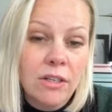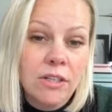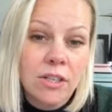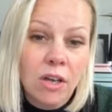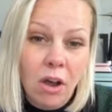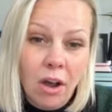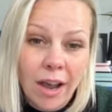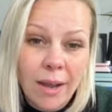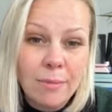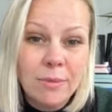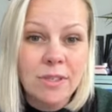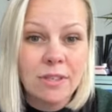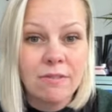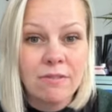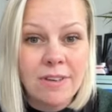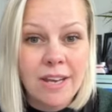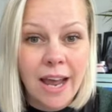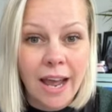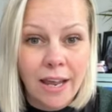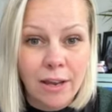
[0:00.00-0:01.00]
types of
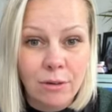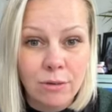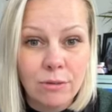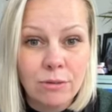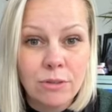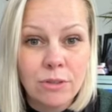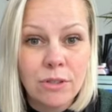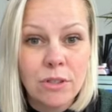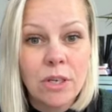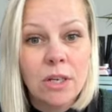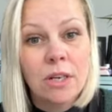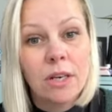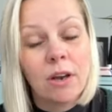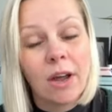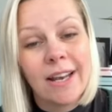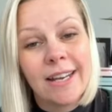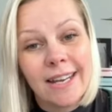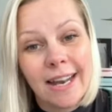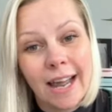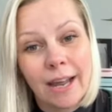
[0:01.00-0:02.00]
nails,
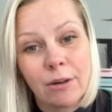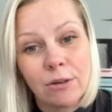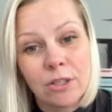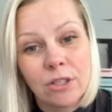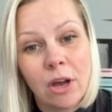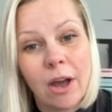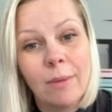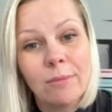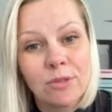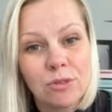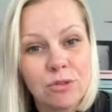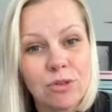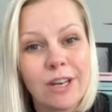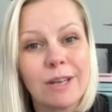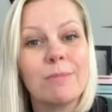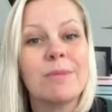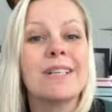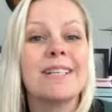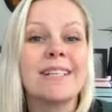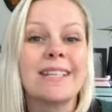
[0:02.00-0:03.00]
like nail types of
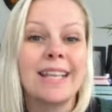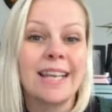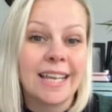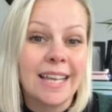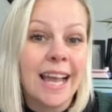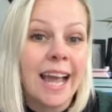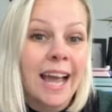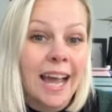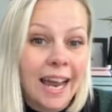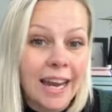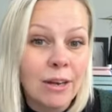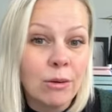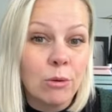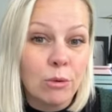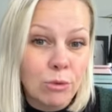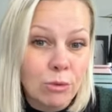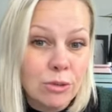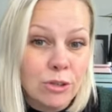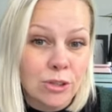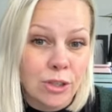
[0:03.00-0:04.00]
treatments that can
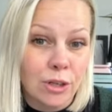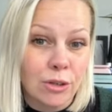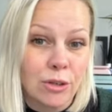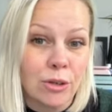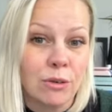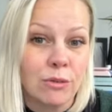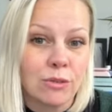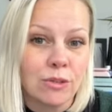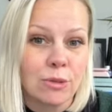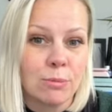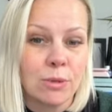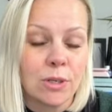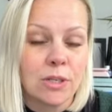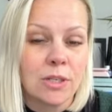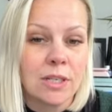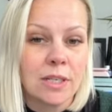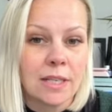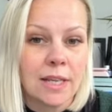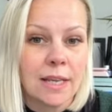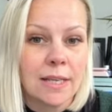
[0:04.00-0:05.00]
also contribute
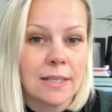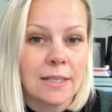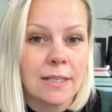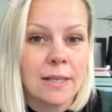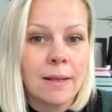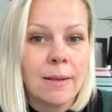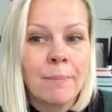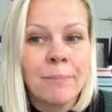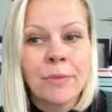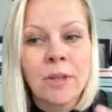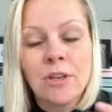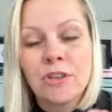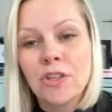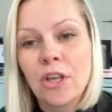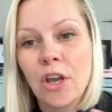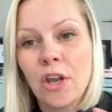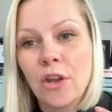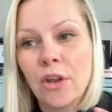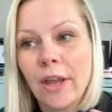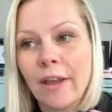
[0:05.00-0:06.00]
to this.
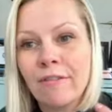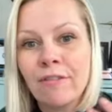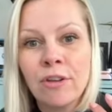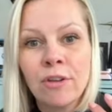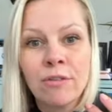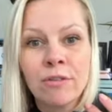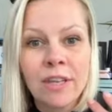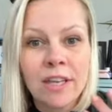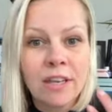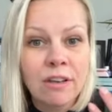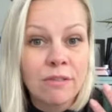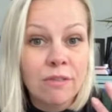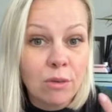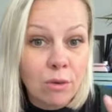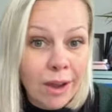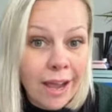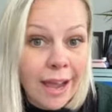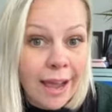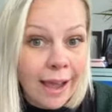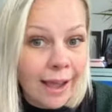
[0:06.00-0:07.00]
So if you think of
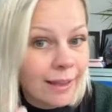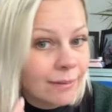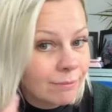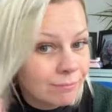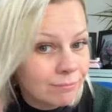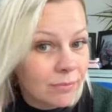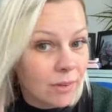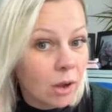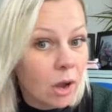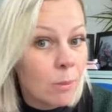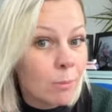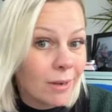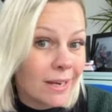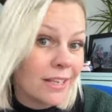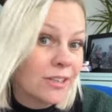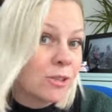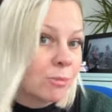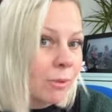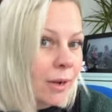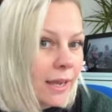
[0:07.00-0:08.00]
your hair, I
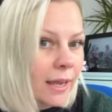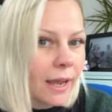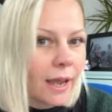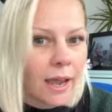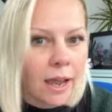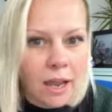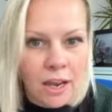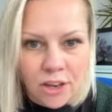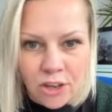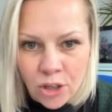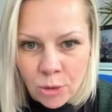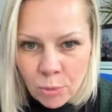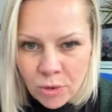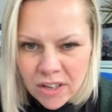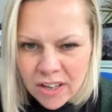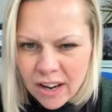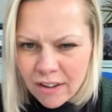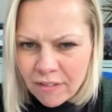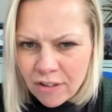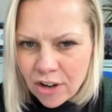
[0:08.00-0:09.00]
bleach my hair. You
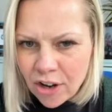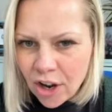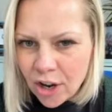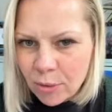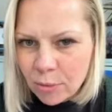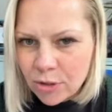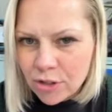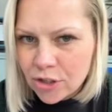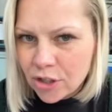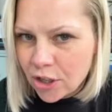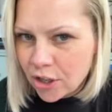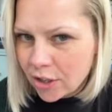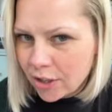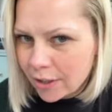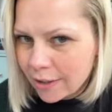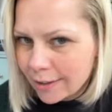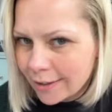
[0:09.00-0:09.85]
would never know, would you?